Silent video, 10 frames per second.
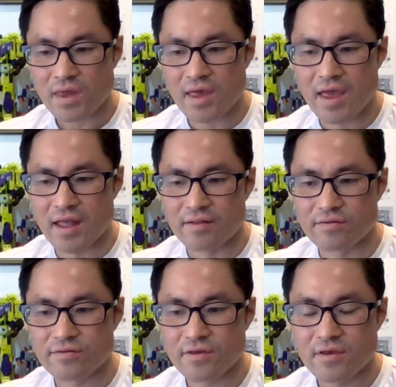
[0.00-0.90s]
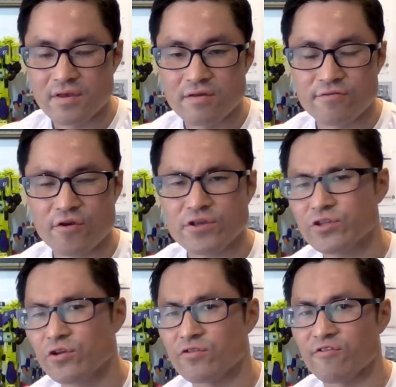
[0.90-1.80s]
And for those
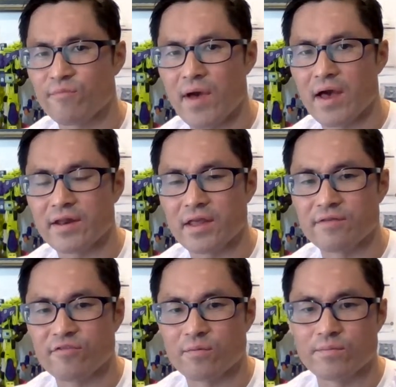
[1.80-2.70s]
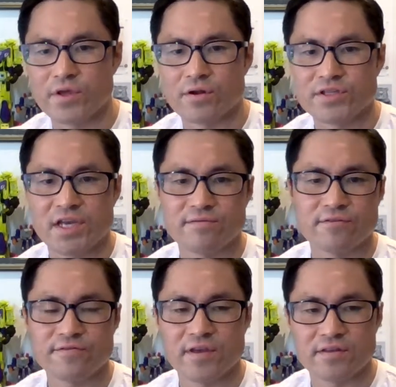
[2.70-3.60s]
who know growth marketing from 10,
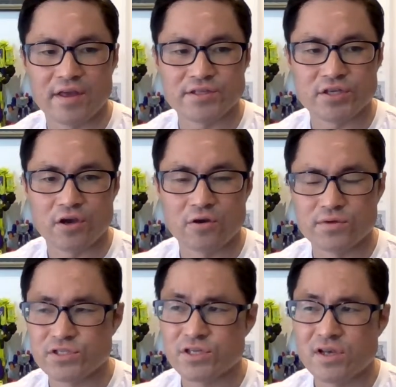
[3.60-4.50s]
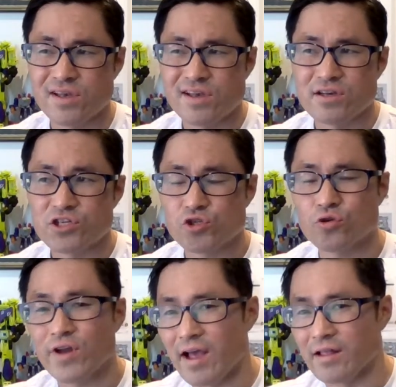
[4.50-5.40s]
15 years ago, it was
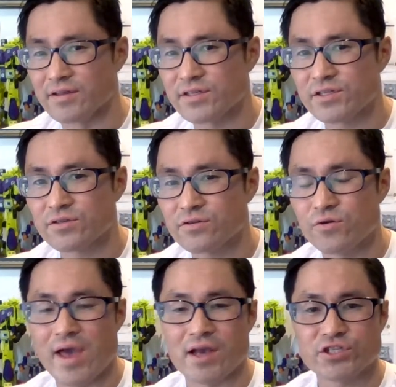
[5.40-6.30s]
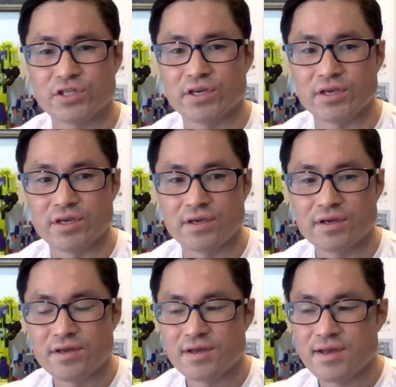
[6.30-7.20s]
Sean Ellis who actually
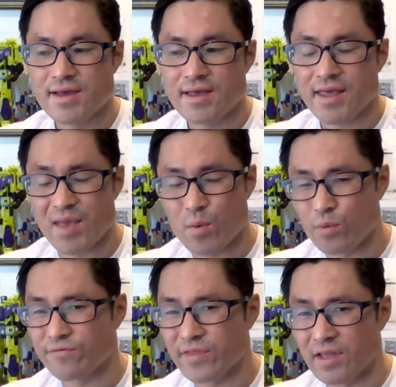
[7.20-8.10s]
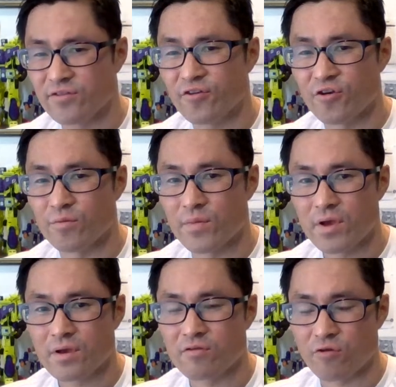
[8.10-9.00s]
came up with the term
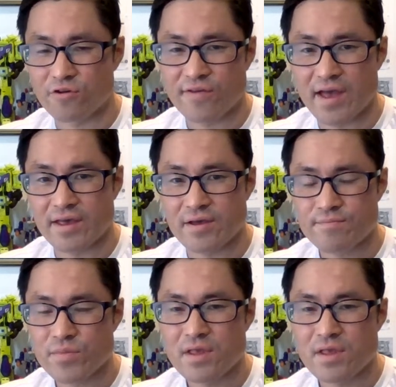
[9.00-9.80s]
growth hacker,